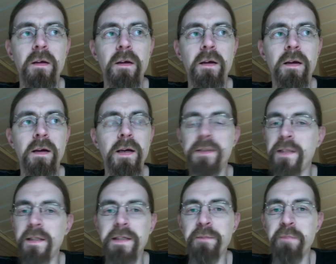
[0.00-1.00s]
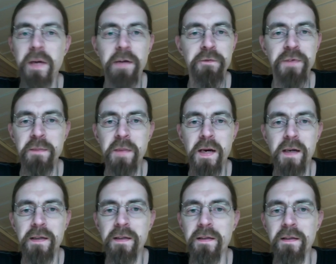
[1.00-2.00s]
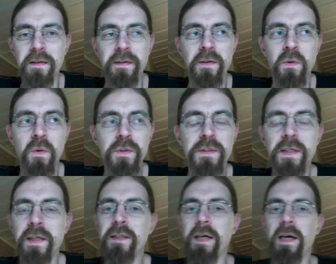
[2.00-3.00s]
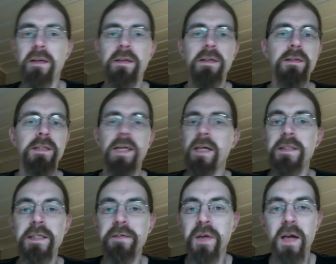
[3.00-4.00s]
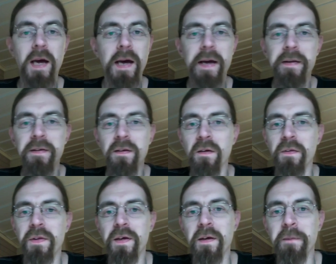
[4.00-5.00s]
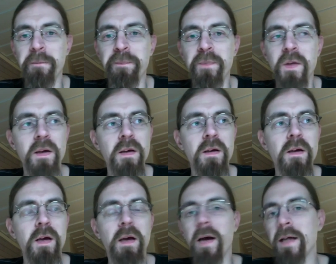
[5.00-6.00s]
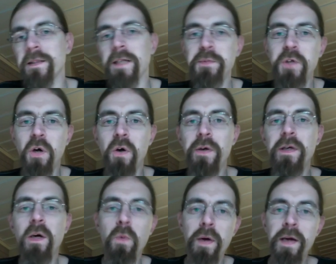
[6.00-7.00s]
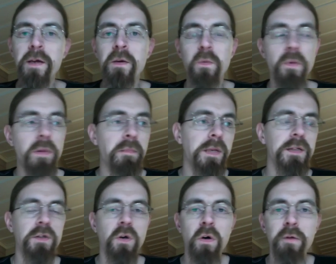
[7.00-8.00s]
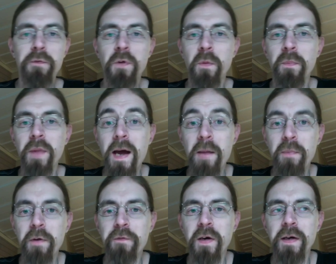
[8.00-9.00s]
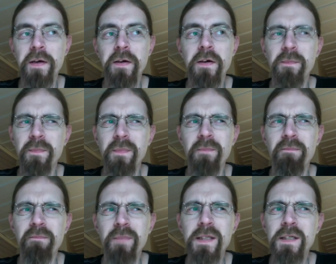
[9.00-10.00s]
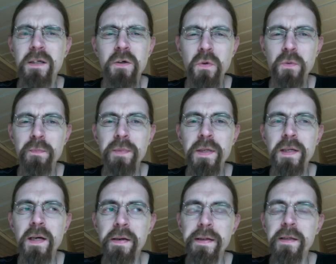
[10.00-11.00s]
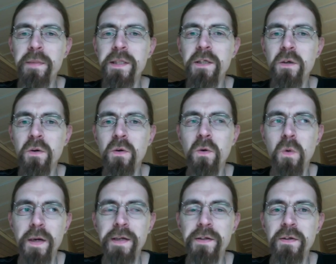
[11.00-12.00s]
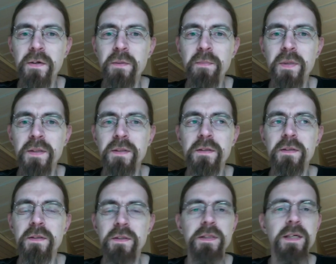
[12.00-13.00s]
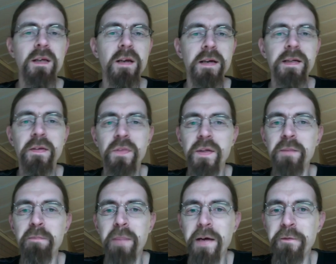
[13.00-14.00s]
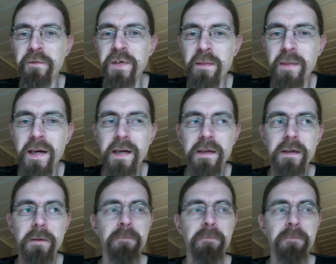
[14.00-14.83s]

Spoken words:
I still get bad feedback. The noise gate can't even handle the. As I'm turning away with my guitar from the amplifier, it could be a little bit quieter, but still I get that bad feedback.